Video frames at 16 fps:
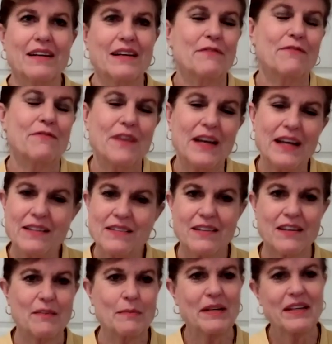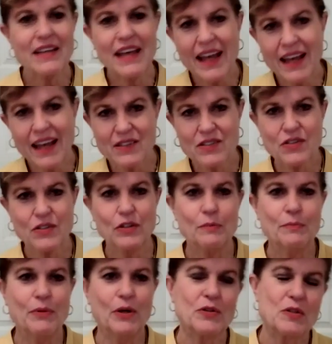events that have been
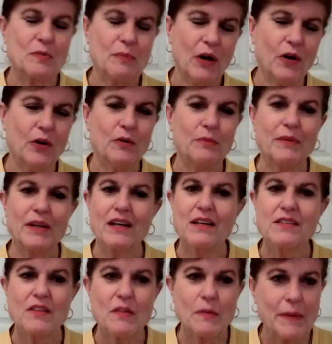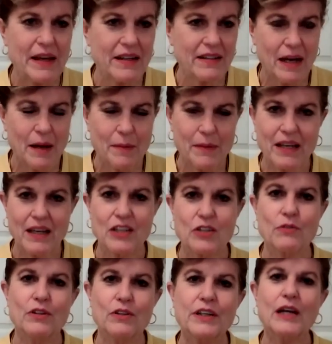canceled, postponed because of the pandemic,
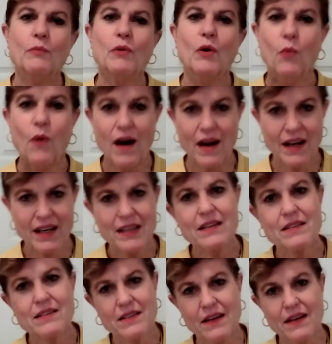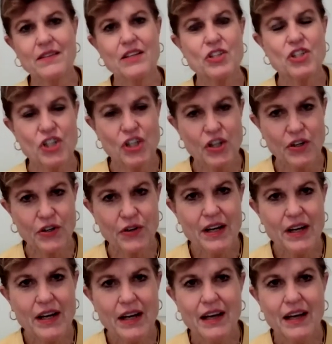and you look at what WAHHI has done this year,